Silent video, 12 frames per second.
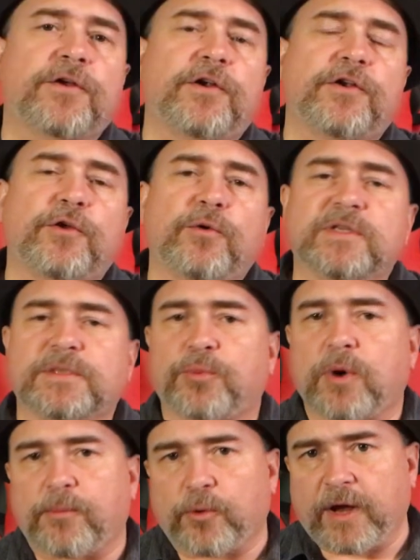going to do is a
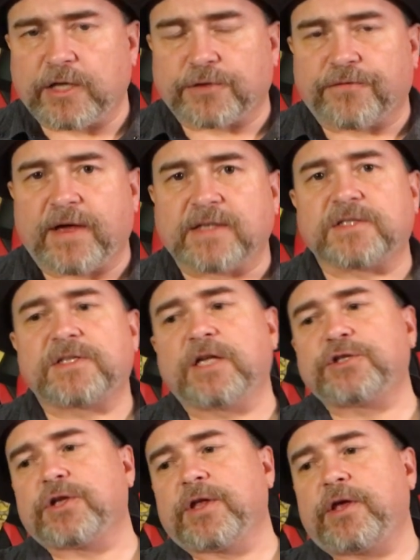preparation phase.
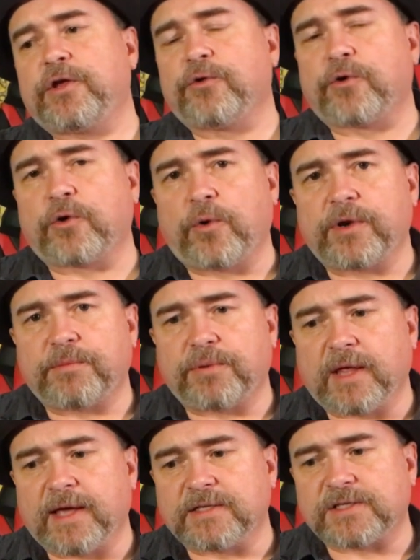Essentially, you're going to
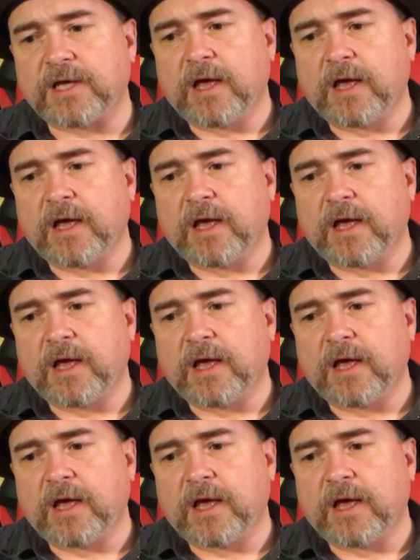place